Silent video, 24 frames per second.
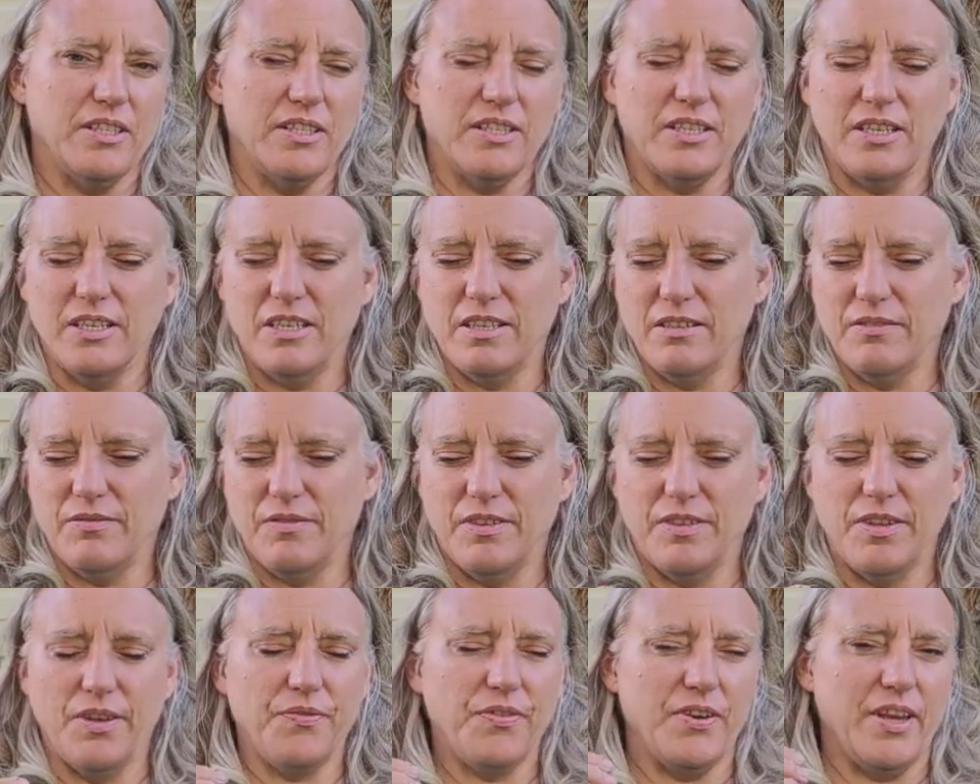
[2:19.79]
see
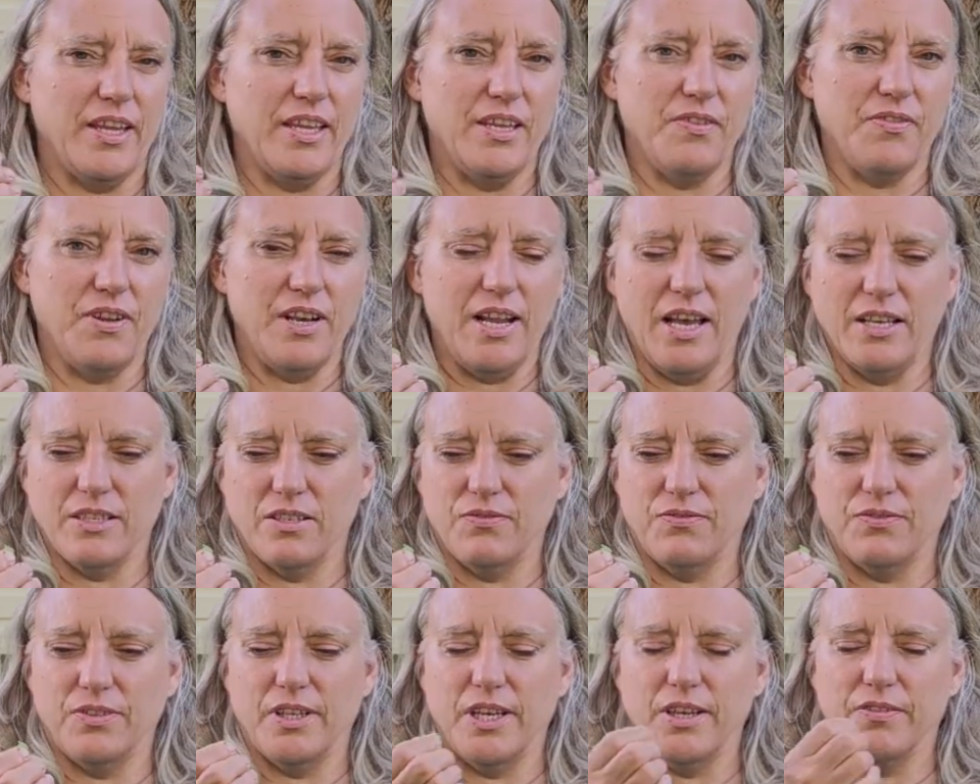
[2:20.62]
if it even has a
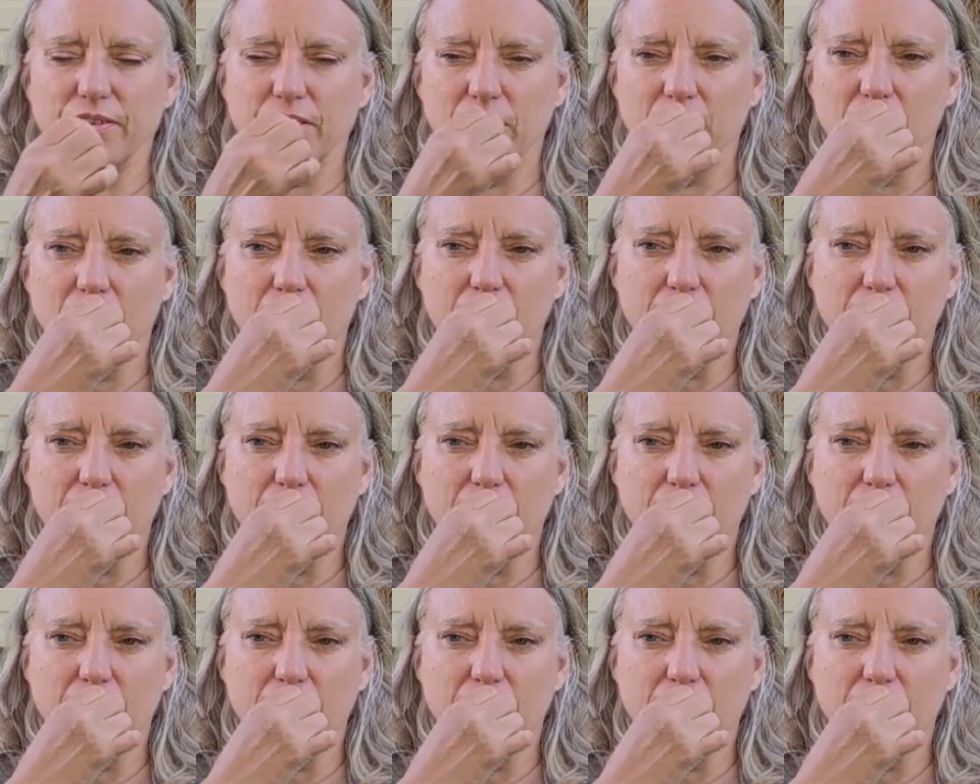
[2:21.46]
flavor.